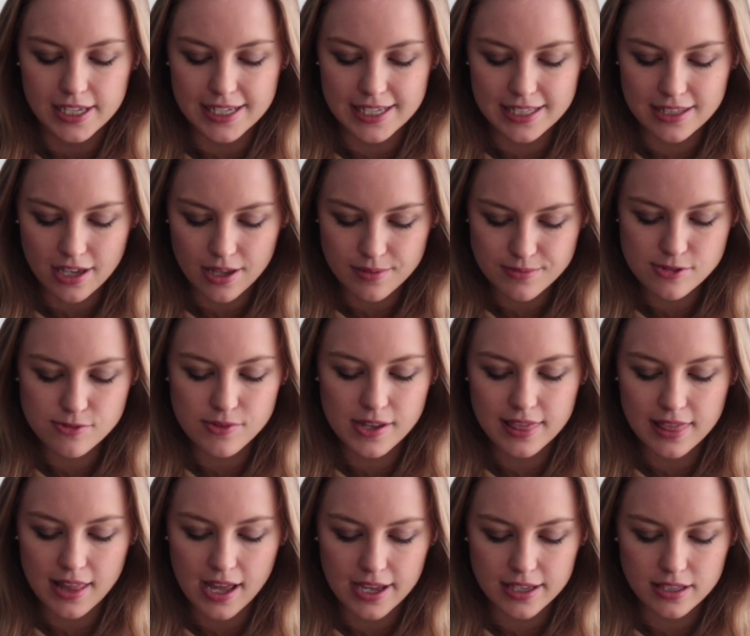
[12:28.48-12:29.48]
It comes
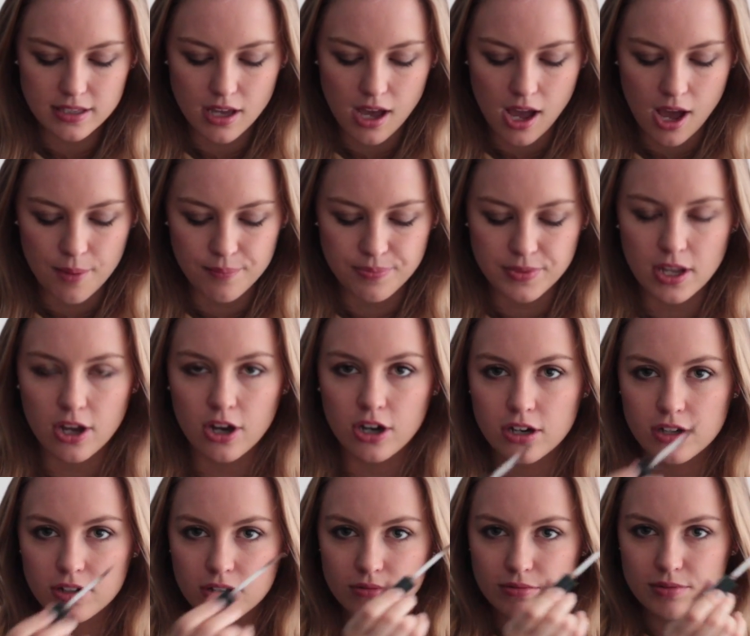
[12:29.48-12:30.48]
with like um,
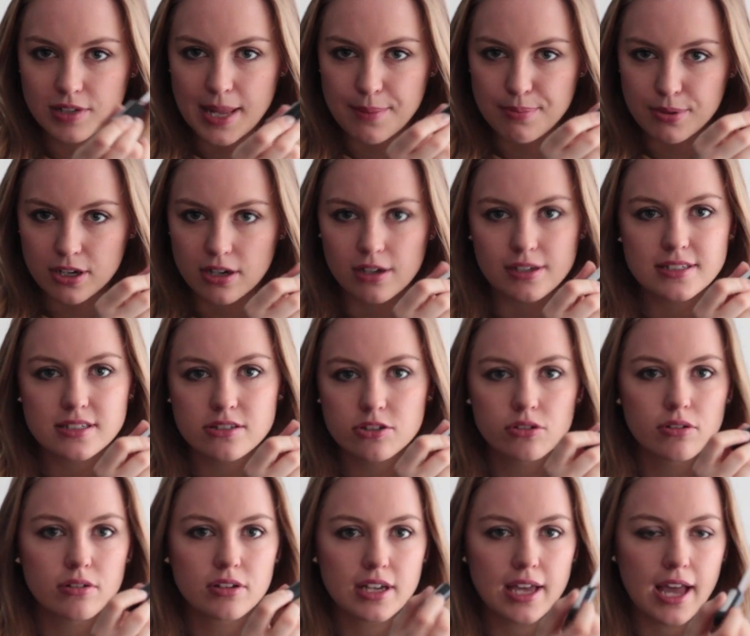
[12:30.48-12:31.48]
a lip
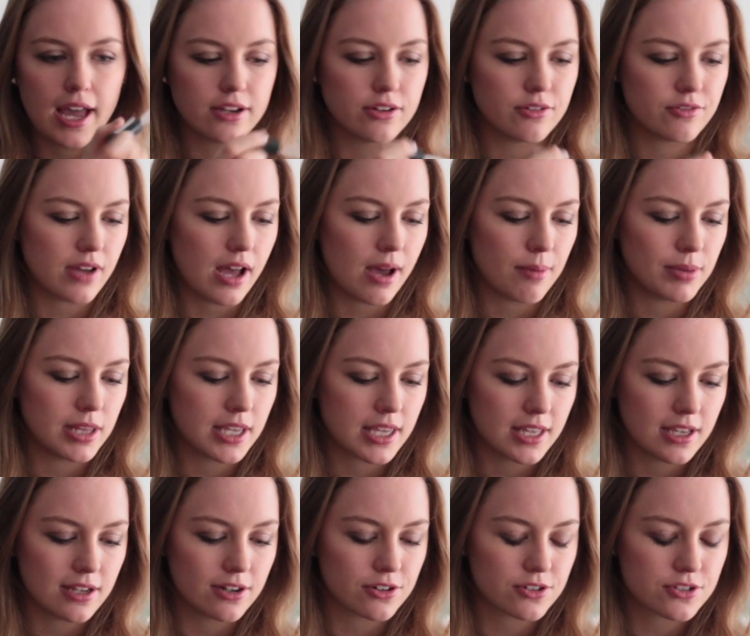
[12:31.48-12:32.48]
gloss kind of
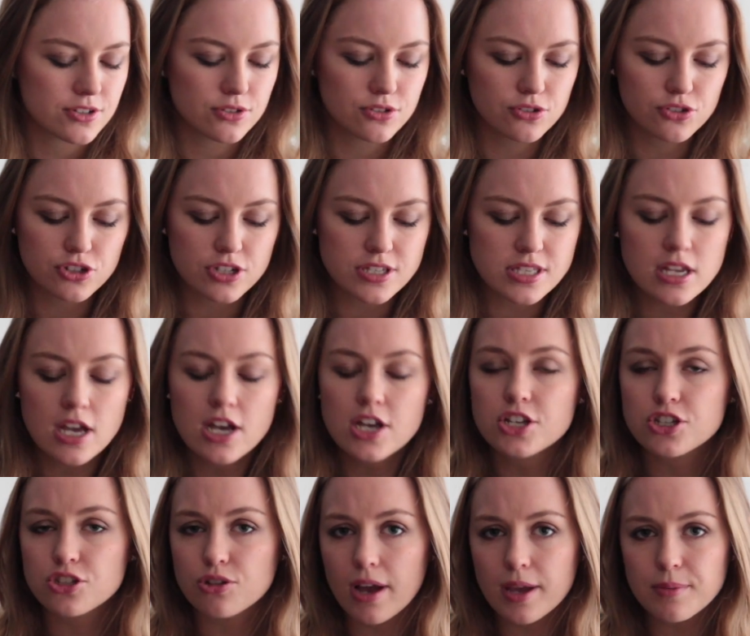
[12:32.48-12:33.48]
applicator. So you just
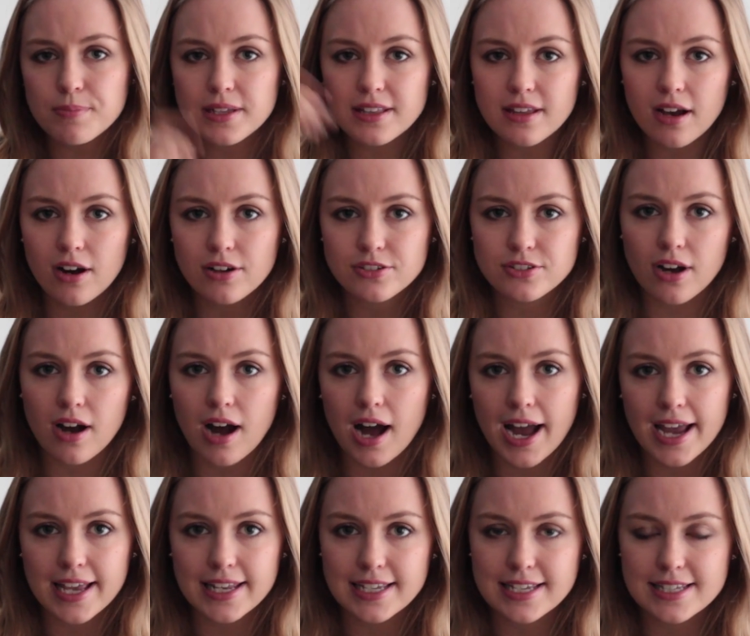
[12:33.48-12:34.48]
swipe it on your
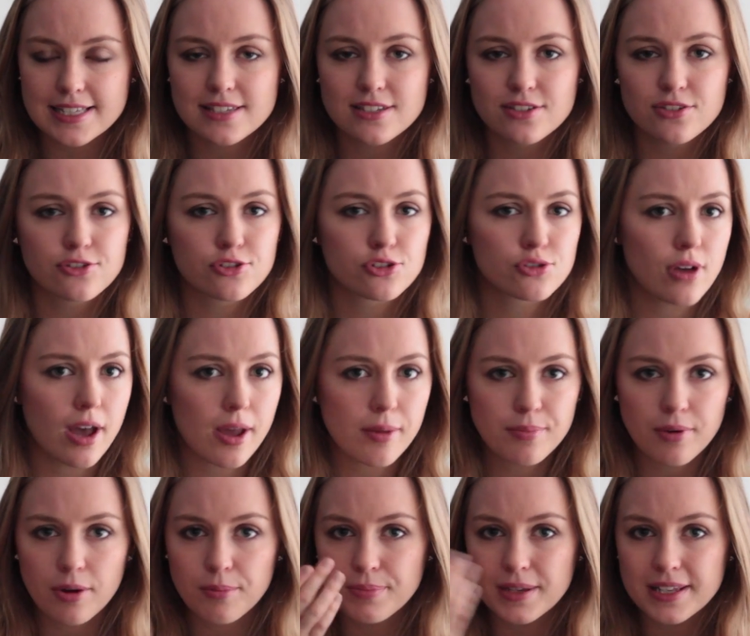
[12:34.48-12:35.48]
eyelids, you
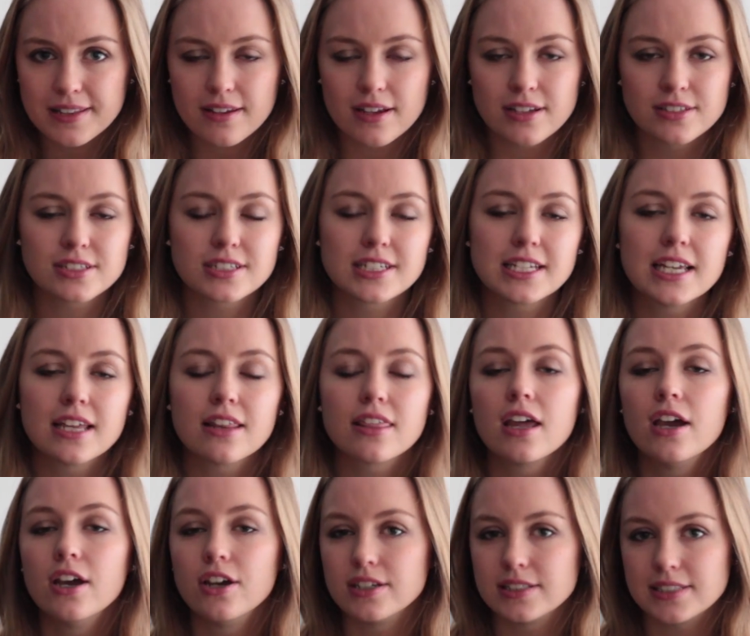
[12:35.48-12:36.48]
swipe a bit
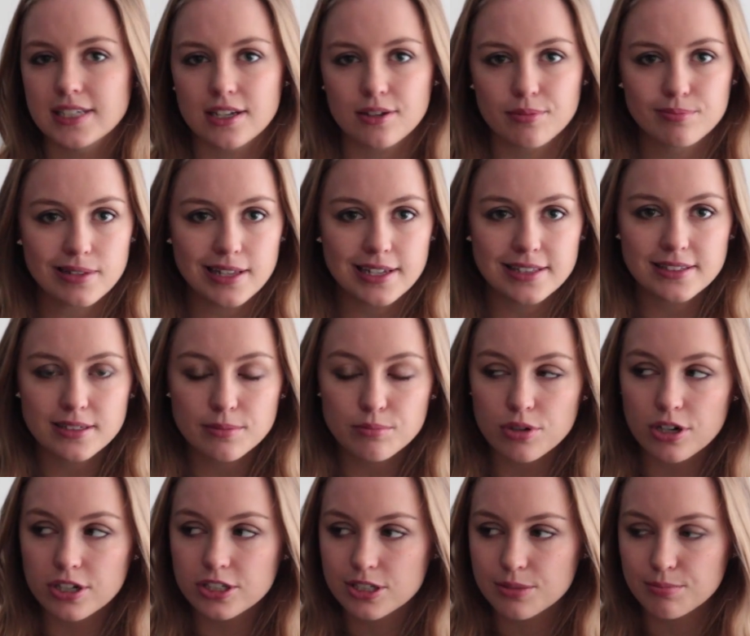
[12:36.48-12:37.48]
underneath, Take a blending
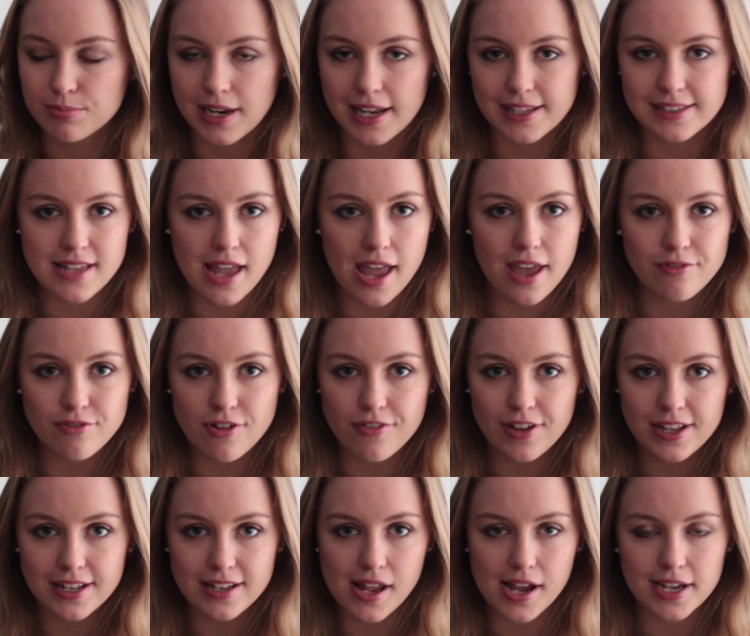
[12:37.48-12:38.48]
brush, blend
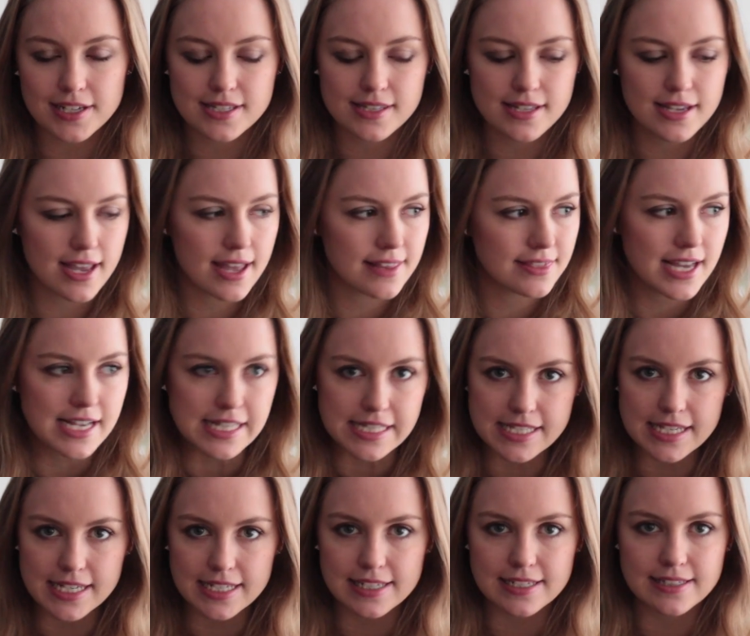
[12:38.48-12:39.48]
everything nicely and
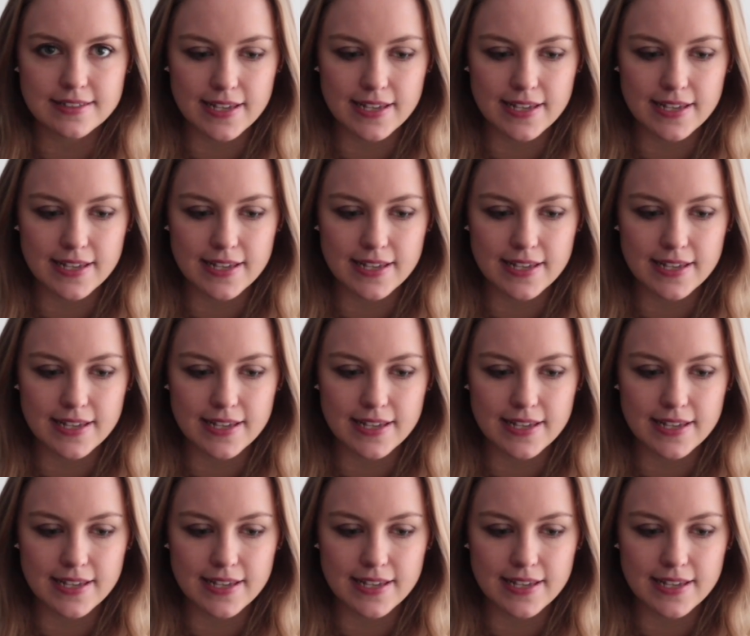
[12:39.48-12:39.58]
that's it.